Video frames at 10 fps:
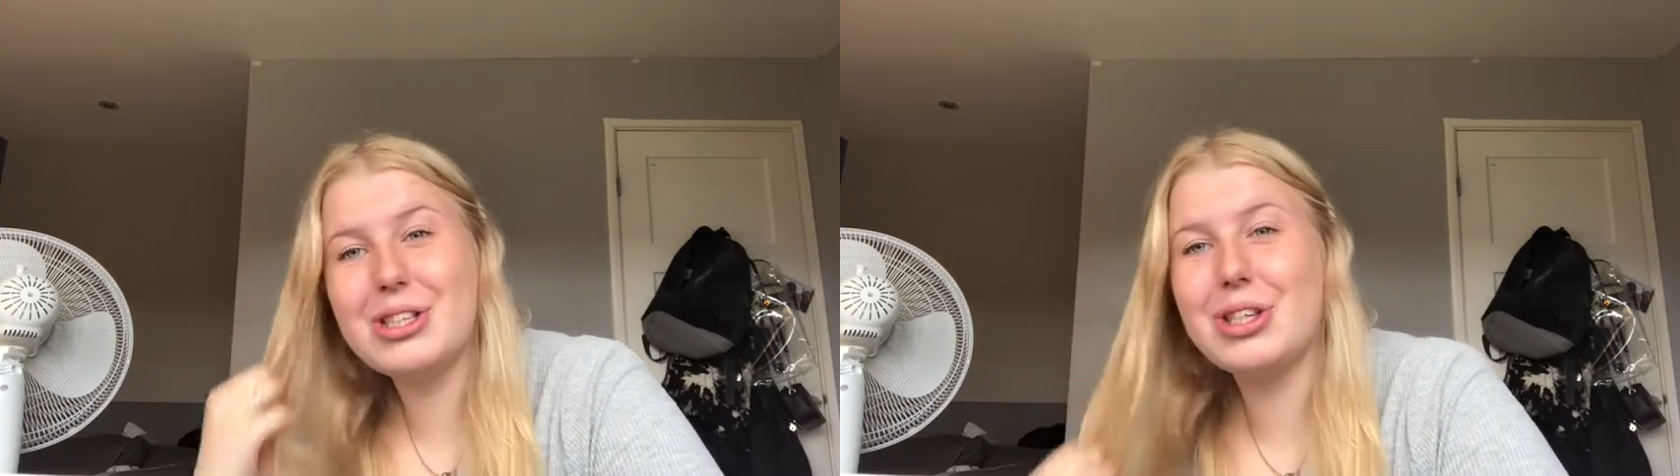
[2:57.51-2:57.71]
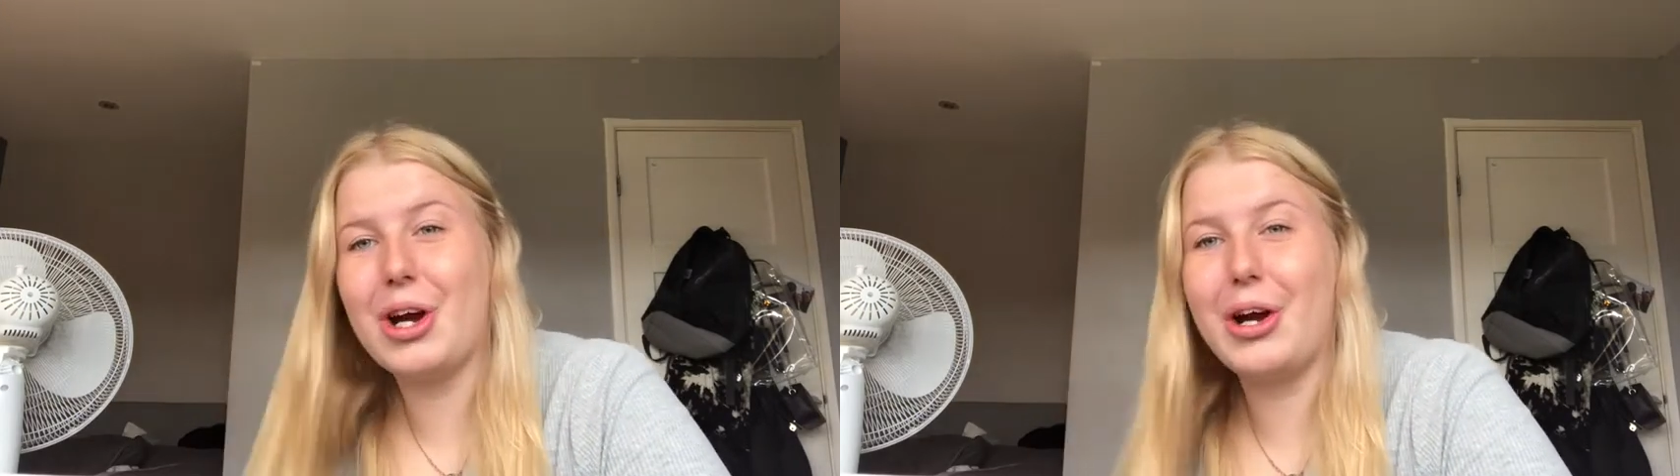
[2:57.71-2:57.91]

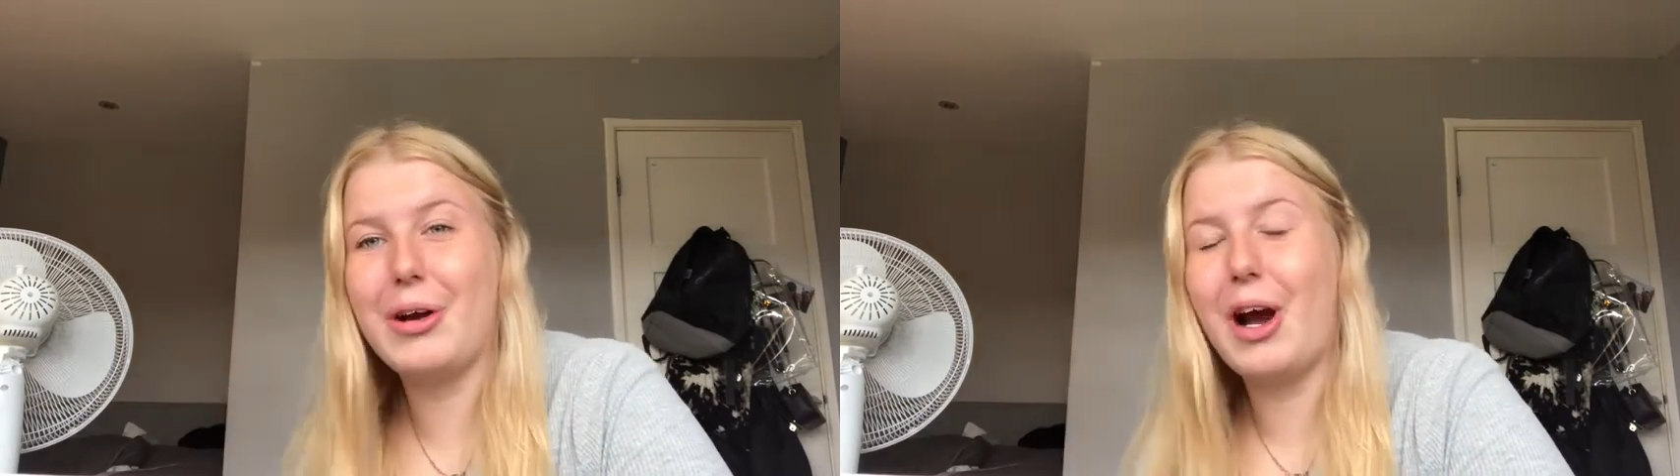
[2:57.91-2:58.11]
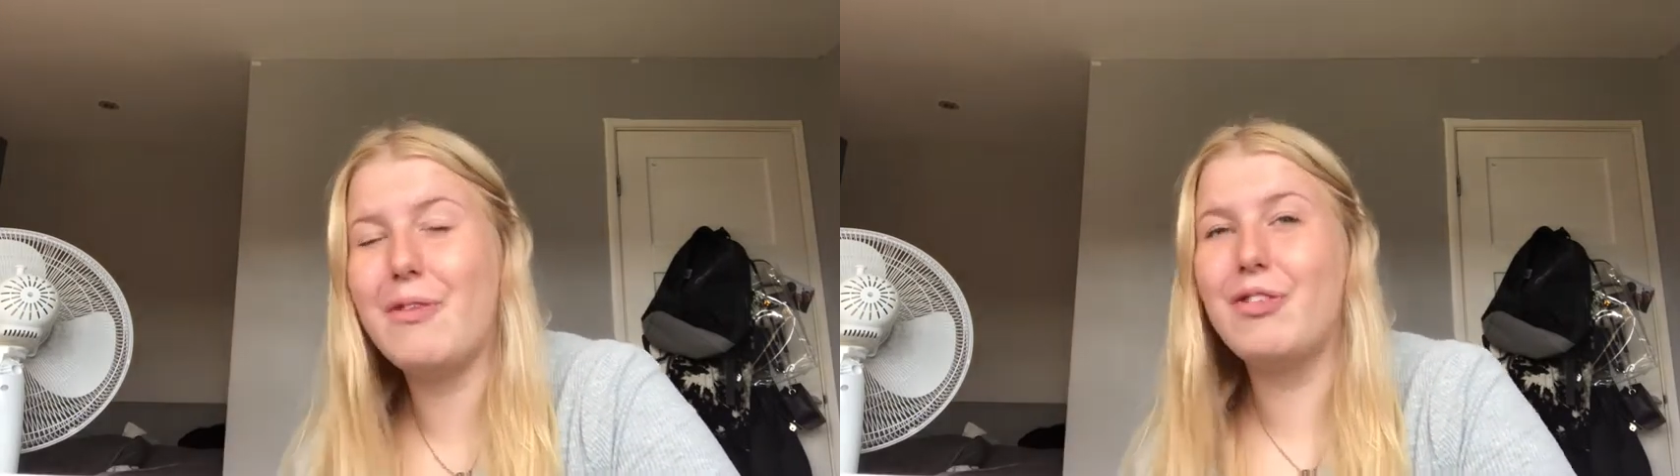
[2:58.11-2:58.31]
so
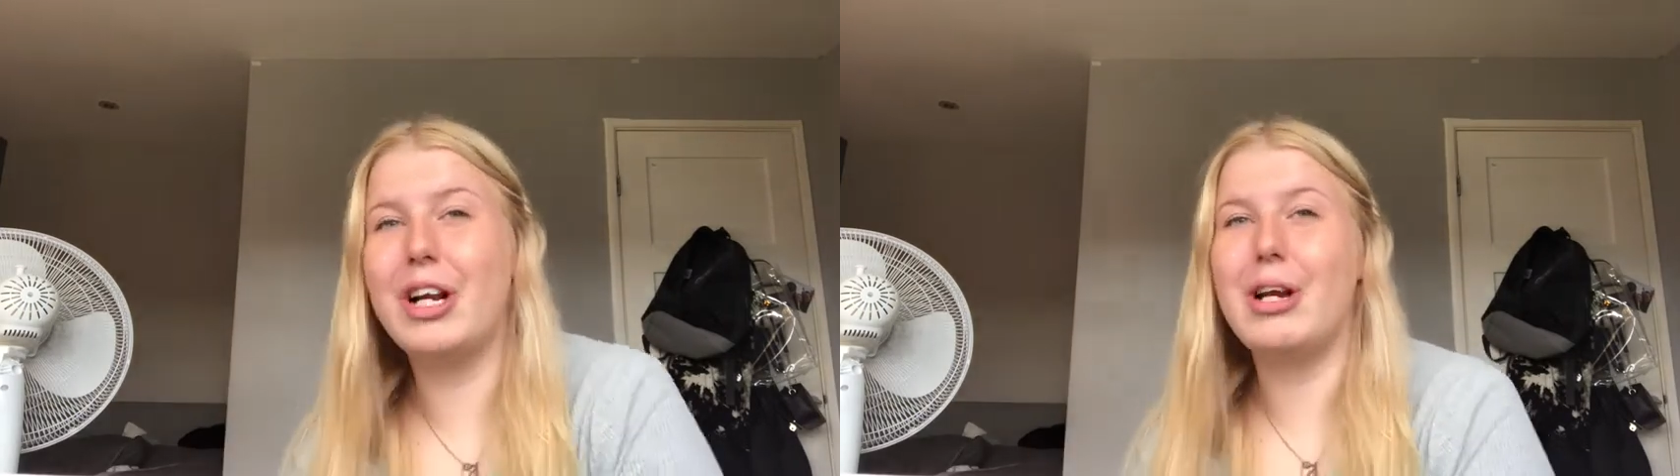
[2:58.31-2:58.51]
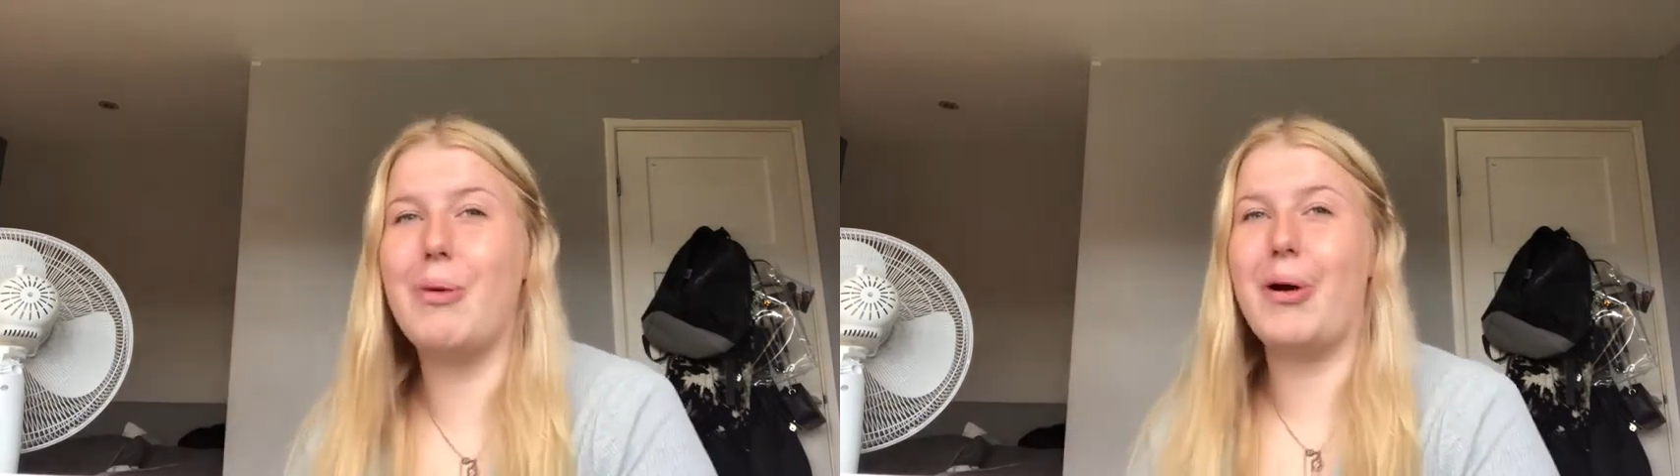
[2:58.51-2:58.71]
I
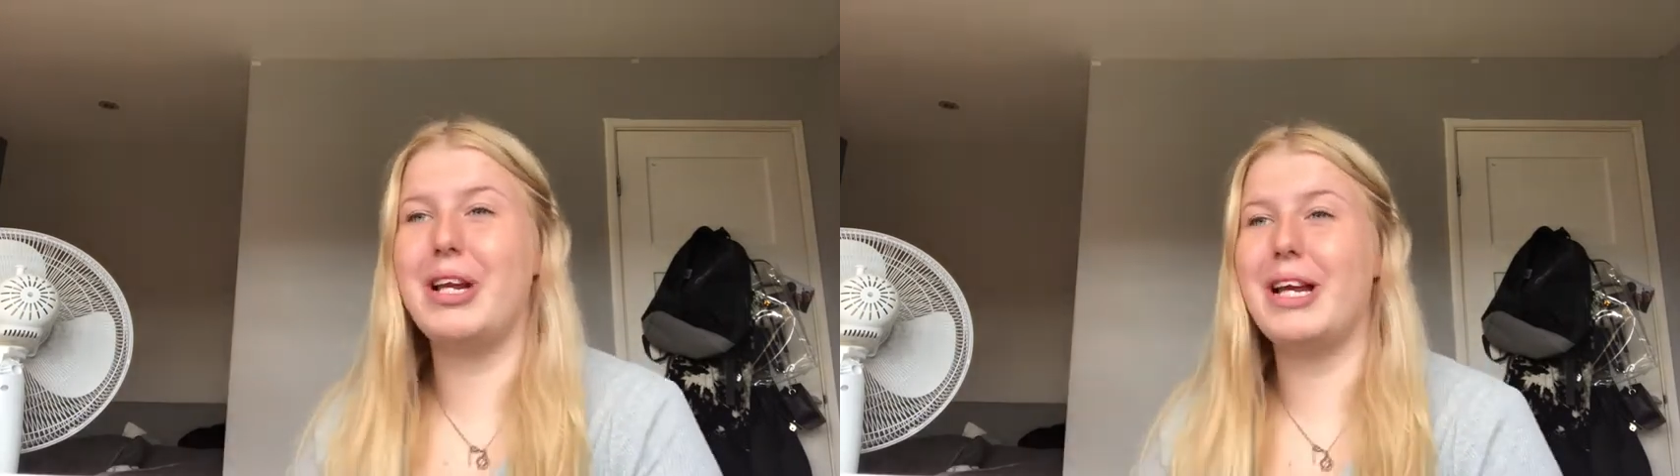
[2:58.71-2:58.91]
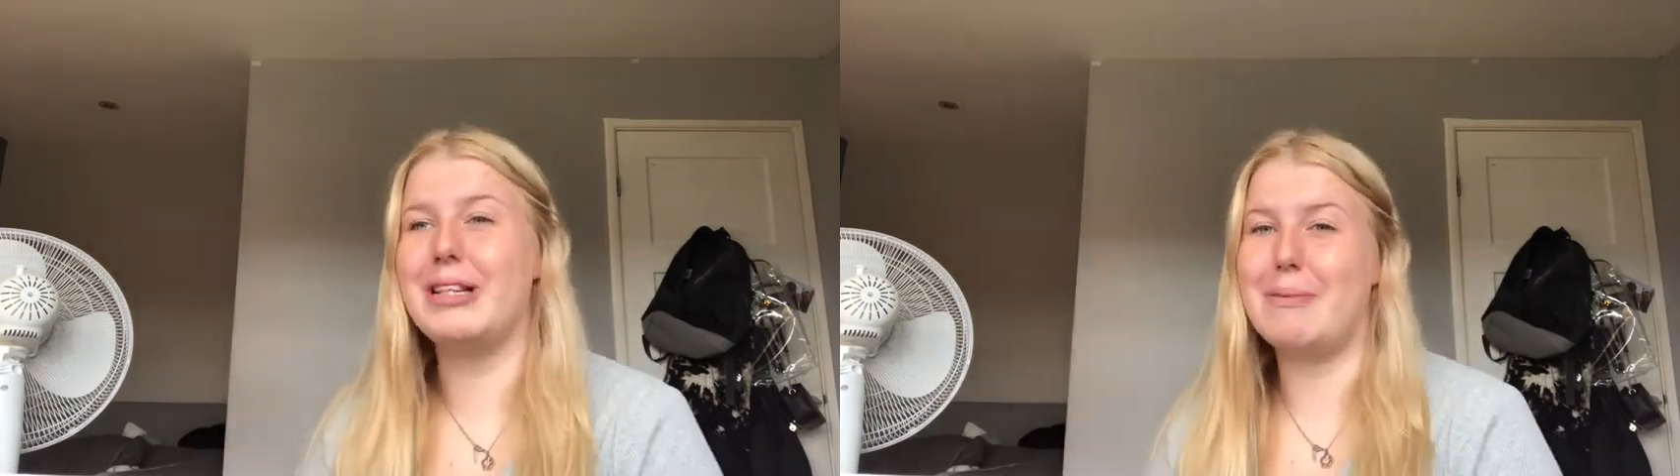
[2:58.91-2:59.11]
really won't
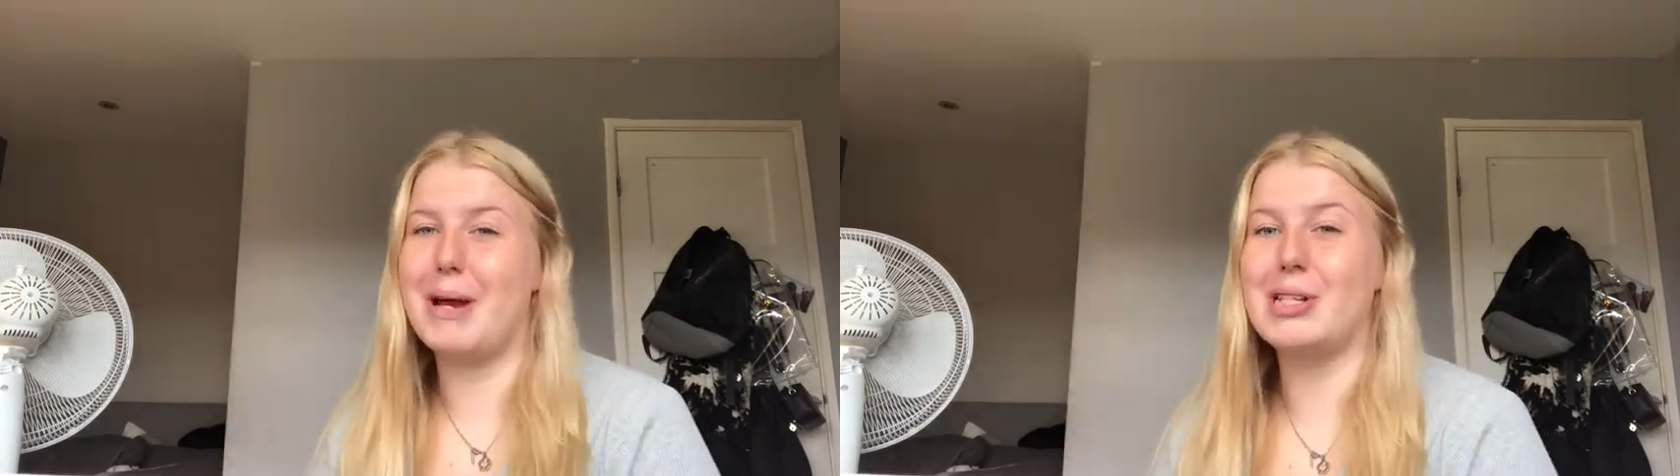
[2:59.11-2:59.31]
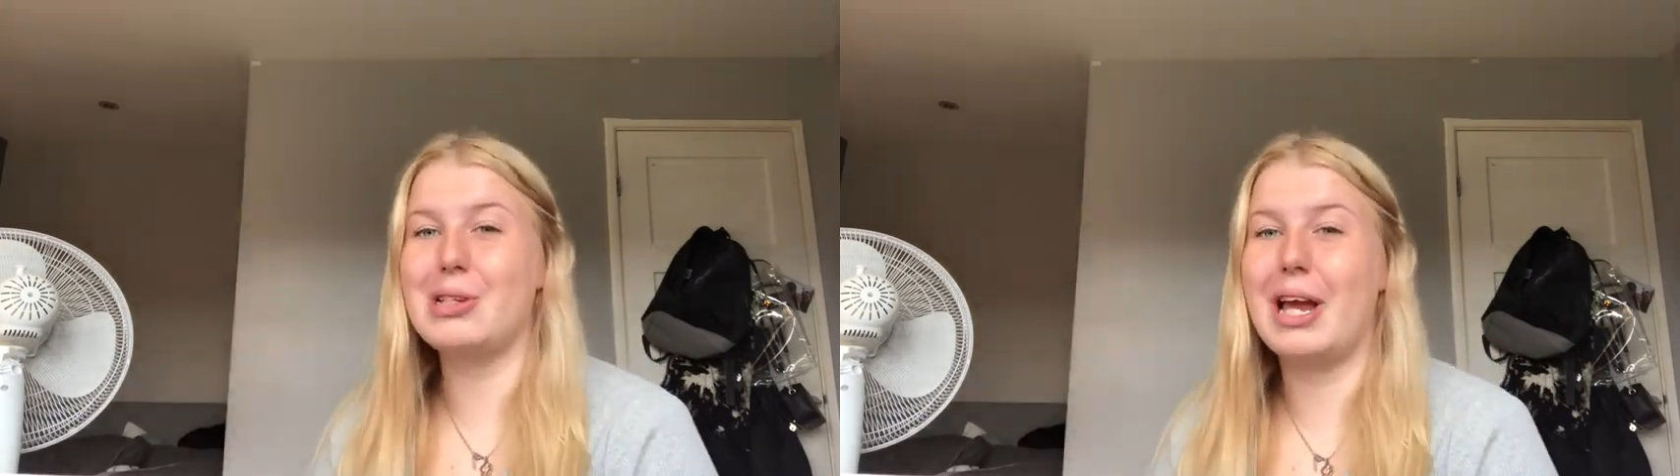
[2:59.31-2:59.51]
need a
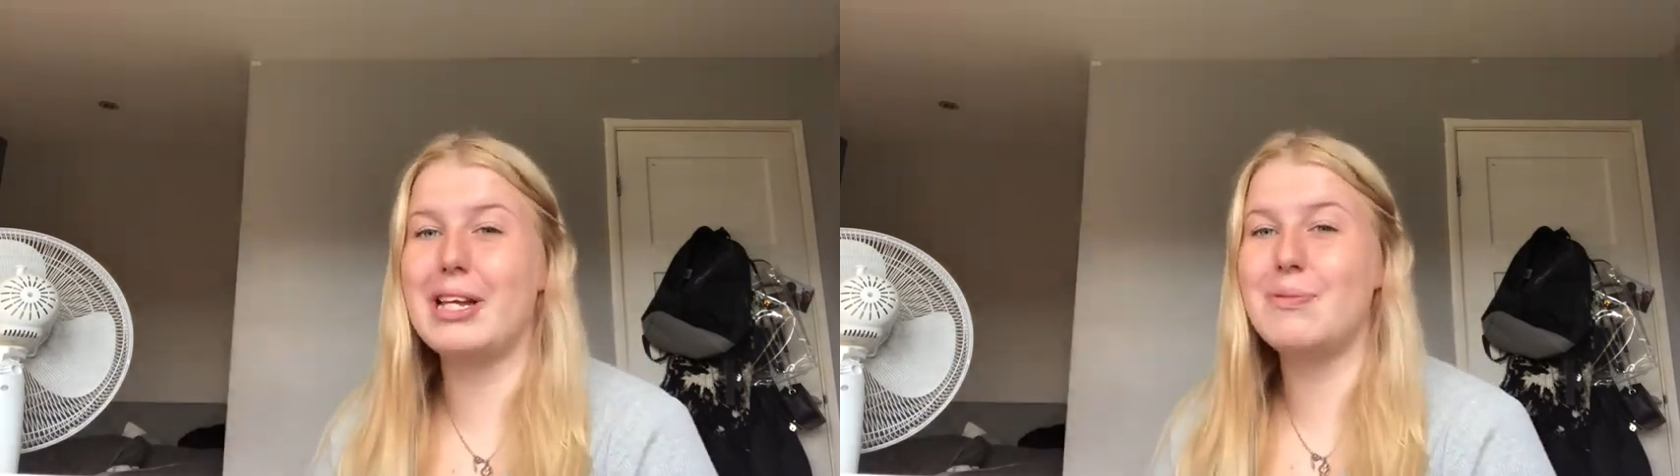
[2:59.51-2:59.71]
pencil case